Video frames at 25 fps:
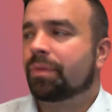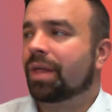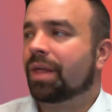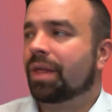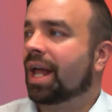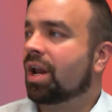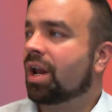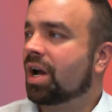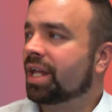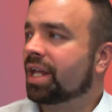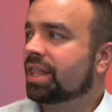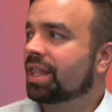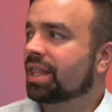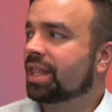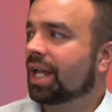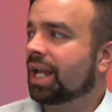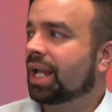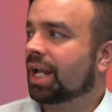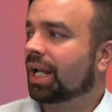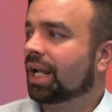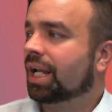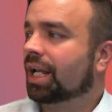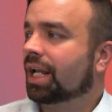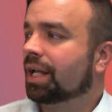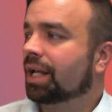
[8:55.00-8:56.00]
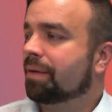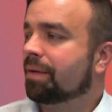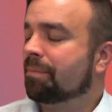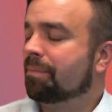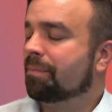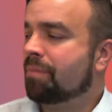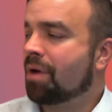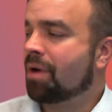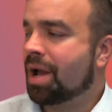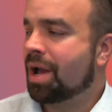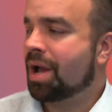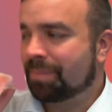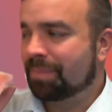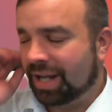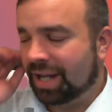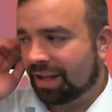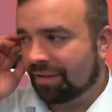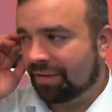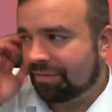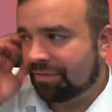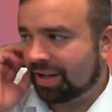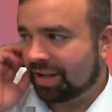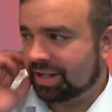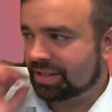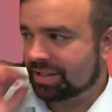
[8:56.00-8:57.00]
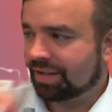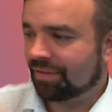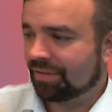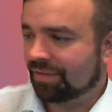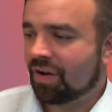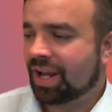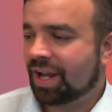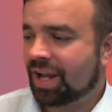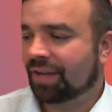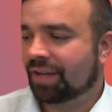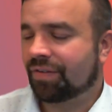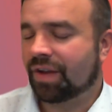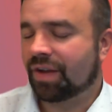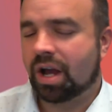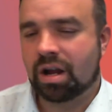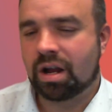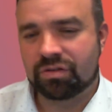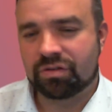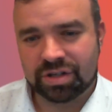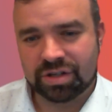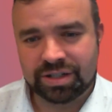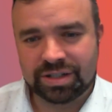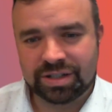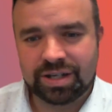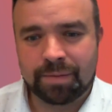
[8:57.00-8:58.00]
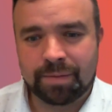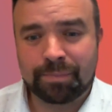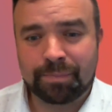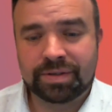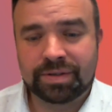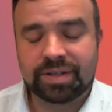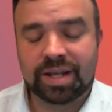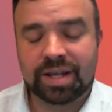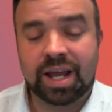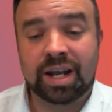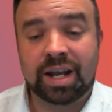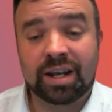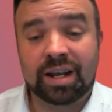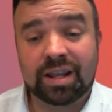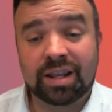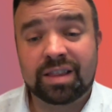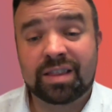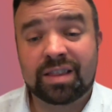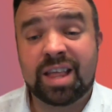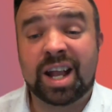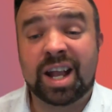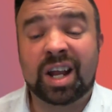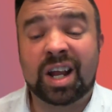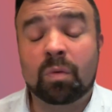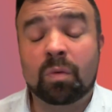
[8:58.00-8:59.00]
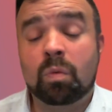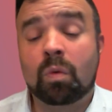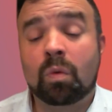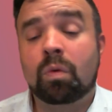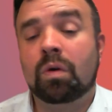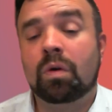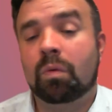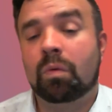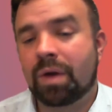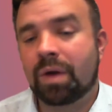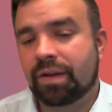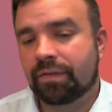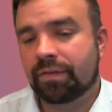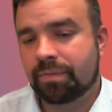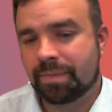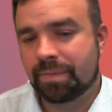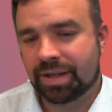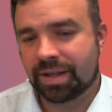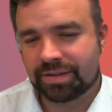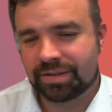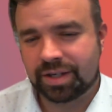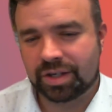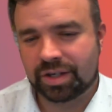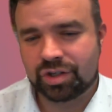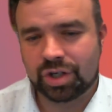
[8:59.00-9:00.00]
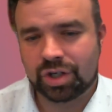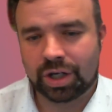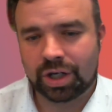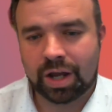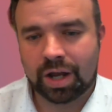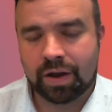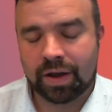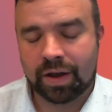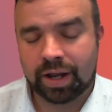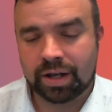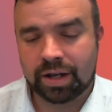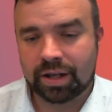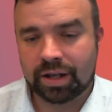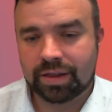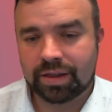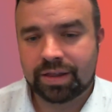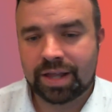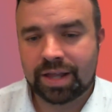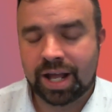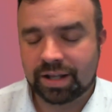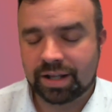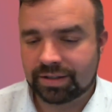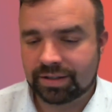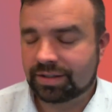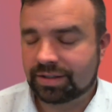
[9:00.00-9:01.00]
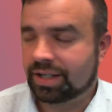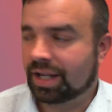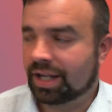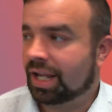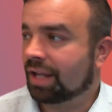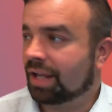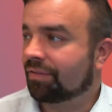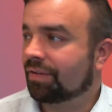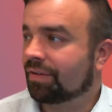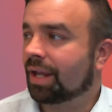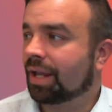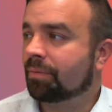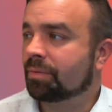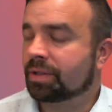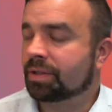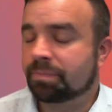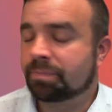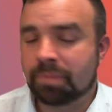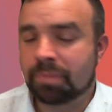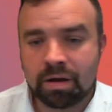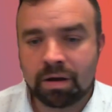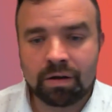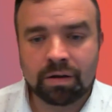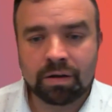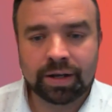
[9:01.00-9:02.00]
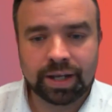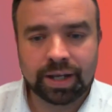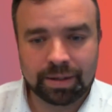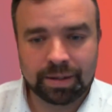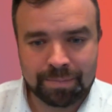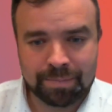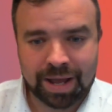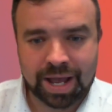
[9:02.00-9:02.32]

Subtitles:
And I think my belief is, if I give it 110%, they're going to walk away from that session going, that's Steve, he was barking